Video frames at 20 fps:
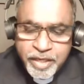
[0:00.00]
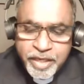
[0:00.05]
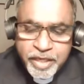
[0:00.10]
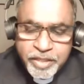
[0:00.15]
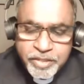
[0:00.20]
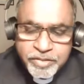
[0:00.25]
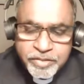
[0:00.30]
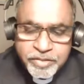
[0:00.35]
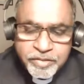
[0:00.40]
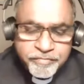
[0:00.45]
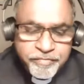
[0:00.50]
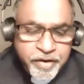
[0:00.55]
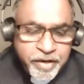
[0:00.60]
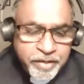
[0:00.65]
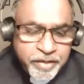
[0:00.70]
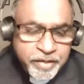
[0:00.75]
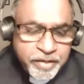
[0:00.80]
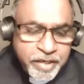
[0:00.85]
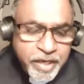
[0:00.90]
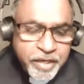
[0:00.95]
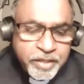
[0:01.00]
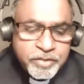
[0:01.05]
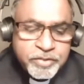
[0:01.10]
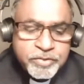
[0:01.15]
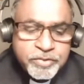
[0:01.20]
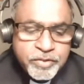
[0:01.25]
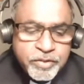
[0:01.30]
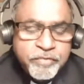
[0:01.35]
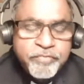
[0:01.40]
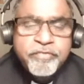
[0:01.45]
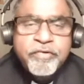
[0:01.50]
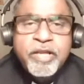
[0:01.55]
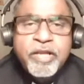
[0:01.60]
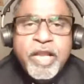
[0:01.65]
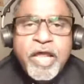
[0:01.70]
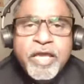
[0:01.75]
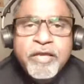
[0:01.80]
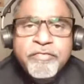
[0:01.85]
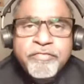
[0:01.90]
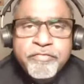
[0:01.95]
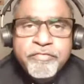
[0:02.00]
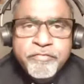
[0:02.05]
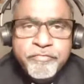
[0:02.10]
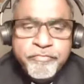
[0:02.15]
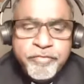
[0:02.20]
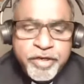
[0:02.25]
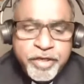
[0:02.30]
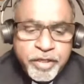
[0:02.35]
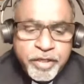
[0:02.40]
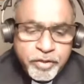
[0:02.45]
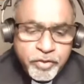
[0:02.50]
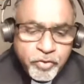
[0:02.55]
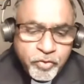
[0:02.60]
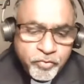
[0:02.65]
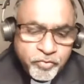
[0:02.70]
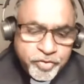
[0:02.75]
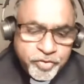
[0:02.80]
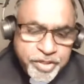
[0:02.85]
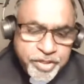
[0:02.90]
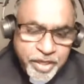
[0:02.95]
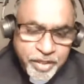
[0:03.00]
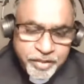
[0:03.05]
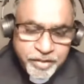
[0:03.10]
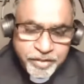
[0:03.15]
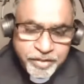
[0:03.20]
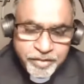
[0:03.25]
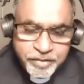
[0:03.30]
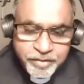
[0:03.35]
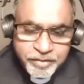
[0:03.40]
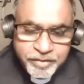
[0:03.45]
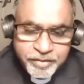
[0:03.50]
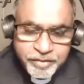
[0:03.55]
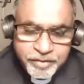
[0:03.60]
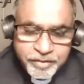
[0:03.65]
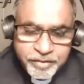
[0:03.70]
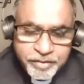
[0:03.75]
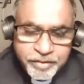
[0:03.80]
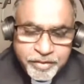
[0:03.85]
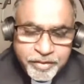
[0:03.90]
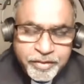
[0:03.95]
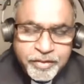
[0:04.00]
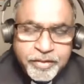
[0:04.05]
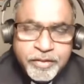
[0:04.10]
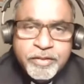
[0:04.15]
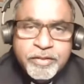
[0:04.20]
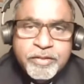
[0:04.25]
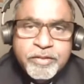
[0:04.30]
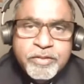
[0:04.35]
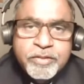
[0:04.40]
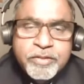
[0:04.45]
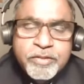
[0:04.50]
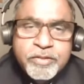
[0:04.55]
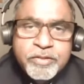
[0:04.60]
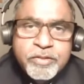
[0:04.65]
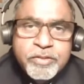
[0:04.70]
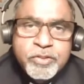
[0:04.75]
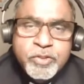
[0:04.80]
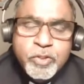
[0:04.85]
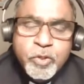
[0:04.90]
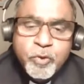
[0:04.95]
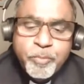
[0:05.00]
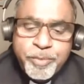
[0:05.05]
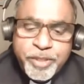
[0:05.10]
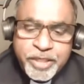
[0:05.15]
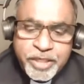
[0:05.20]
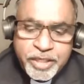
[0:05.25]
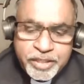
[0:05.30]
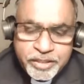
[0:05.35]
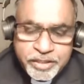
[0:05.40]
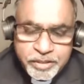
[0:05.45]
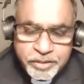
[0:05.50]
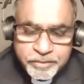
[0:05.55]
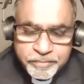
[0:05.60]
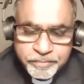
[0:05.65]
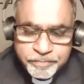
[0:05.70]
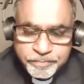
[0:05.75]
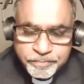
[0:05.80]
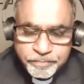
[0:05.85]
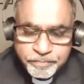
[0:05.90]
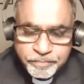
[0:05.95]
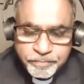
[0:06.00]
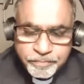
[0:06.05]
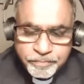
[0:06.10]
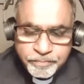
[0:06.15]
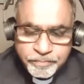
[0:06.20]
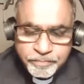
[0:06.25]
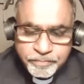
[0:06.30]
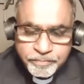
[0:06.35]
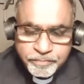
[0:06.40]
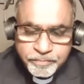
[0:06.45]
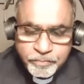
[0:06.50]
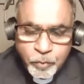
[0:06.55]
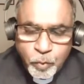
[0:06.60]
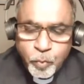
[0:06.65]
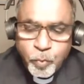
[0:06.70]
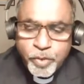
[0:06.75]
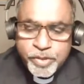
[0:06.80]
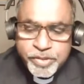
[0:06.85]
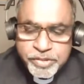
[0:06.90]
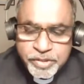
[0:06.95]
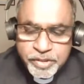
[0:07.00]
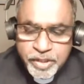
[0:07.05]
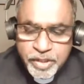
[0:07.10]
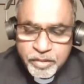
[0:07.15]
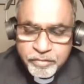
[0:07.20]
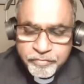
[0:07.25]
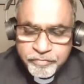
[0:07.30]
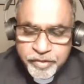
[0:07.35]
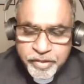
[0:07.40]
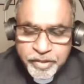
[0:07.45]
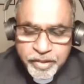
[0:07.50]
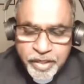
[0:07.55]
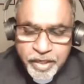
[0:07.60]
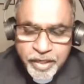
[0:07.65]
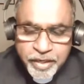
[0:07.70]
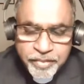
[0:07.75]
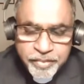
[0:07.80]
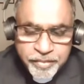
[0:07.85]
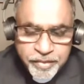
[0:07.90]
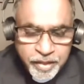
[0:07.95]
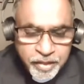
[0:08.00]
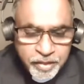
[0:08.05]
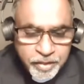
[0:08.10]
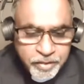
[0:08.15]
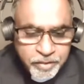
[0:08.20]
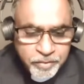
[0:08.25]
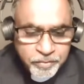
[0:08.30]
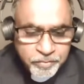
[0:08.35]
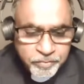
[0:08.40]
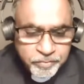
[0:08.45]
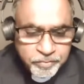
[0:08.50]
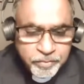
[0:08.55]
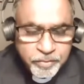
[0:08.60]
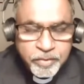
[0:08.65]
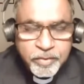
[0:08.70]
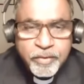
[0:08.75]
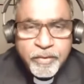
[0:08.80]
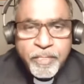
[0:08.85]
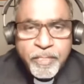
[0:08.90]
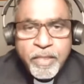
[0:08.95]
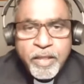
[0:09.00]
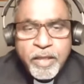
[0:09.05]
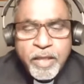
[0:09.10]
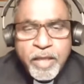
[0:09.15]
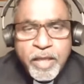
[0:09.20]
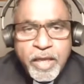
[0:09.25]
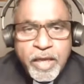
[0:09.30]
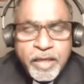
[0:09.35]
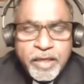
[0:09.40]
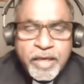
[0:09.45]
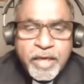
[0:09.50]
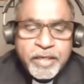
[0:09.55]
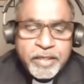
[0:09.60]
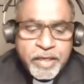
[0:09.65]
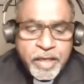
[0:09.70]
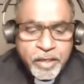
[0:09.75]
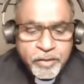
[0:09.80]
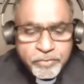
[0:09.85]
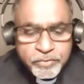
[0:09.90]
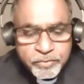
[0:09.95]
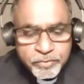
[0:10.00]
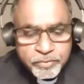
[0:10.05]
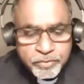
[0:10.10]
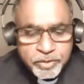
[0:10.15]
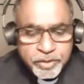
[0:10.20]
is the final act of life winning over death. So be it. Once again, Father, I thank you. And I now